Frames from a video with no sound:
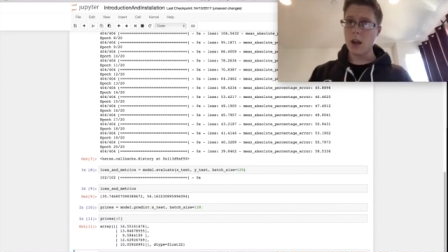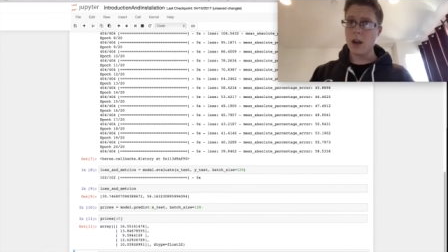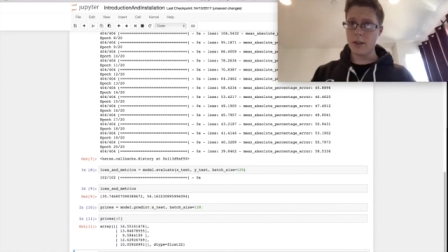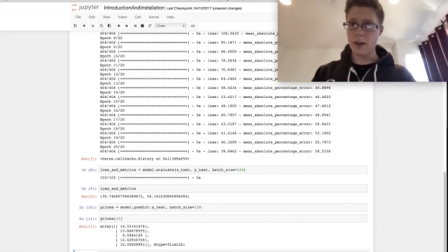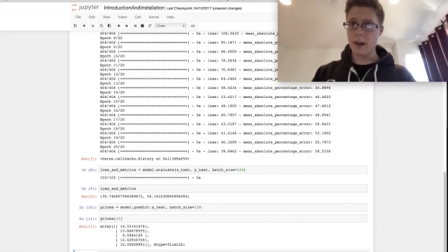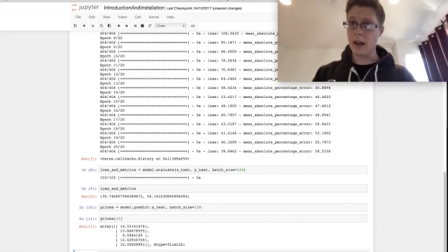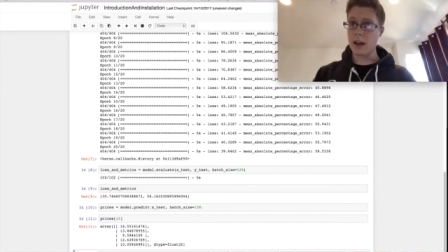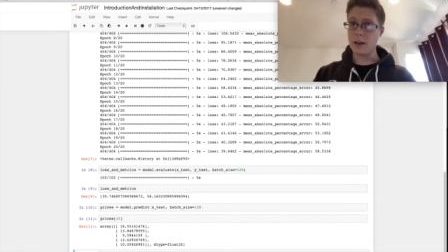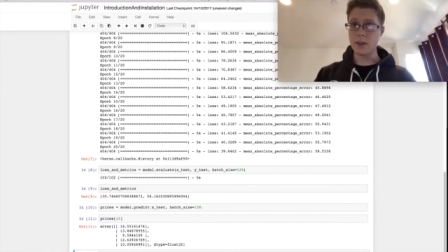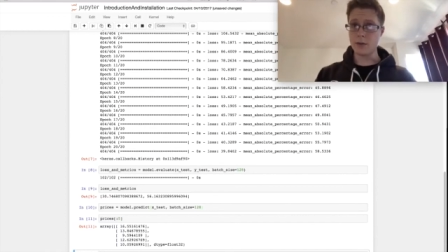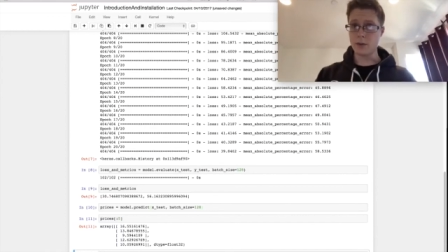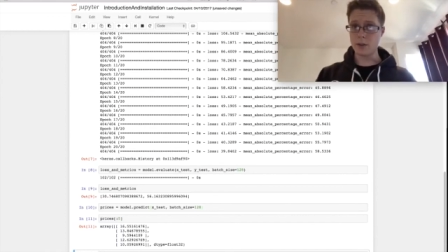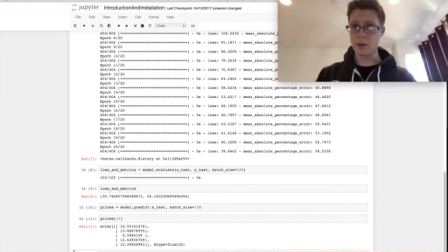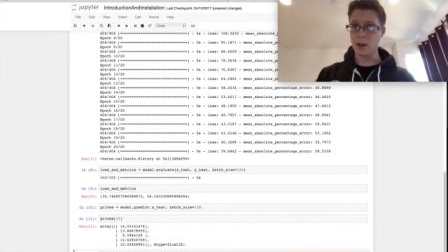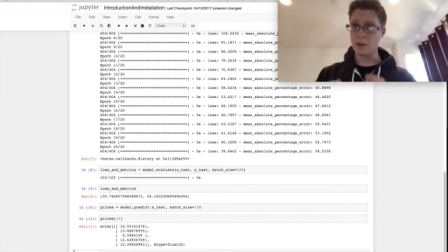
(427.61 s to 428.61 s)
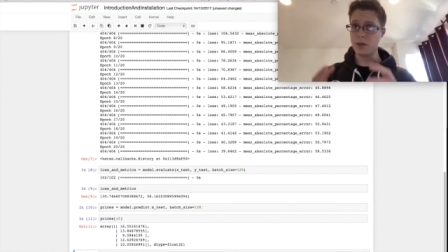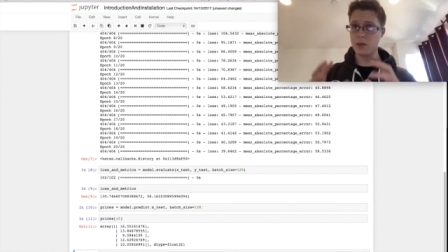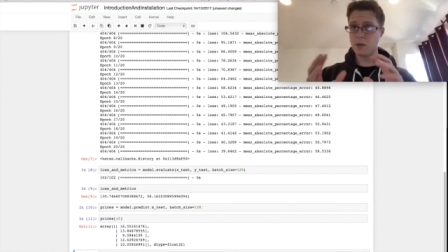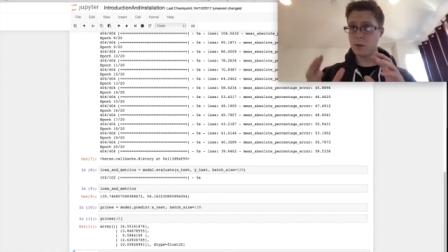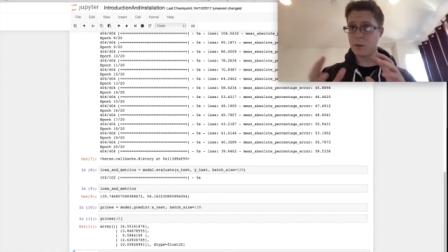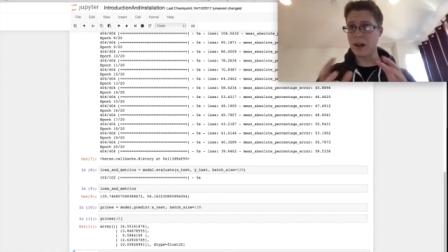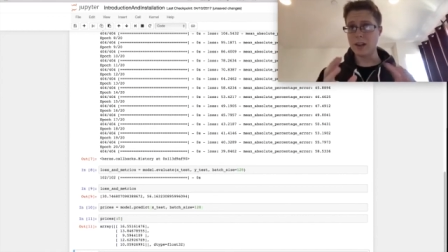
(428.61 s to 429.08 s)
that have different types of
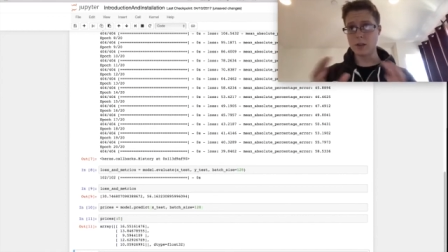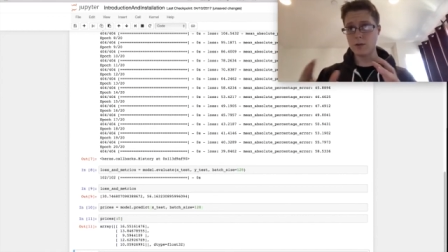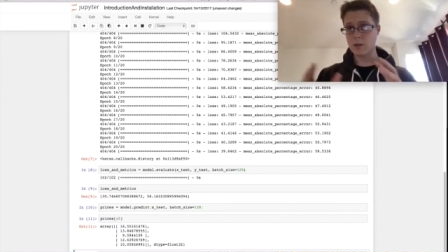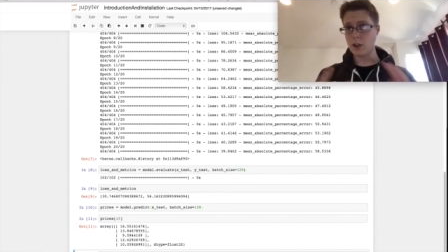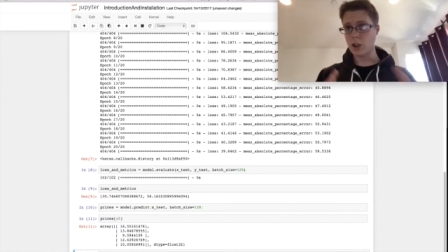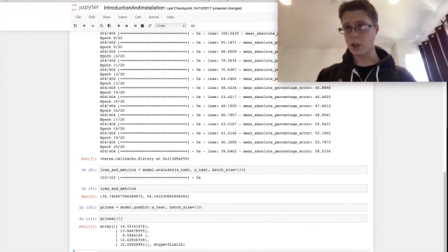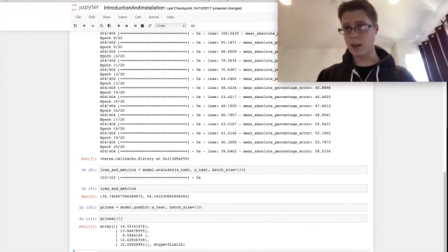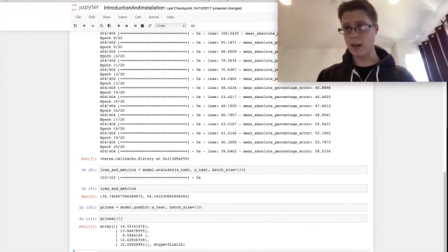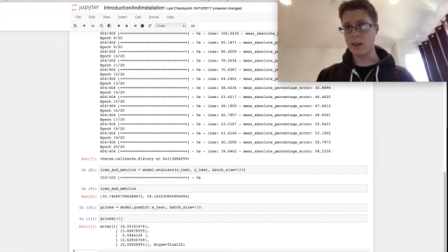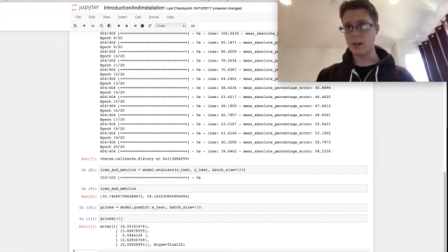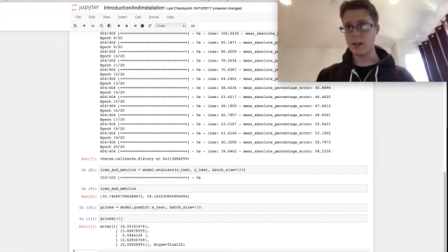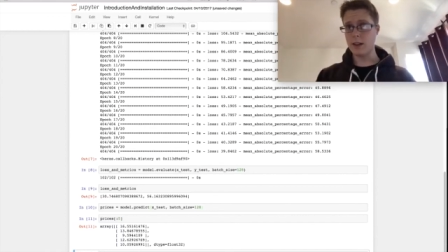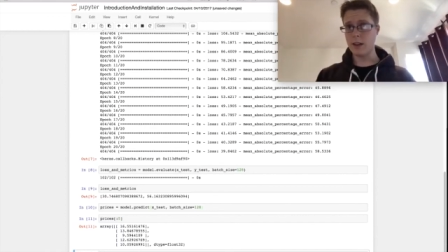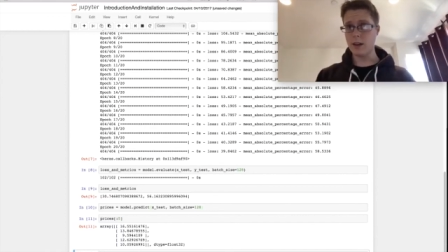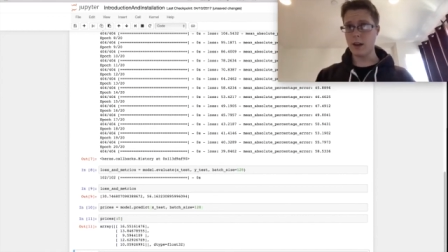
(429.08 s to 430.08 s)
specs and functionality.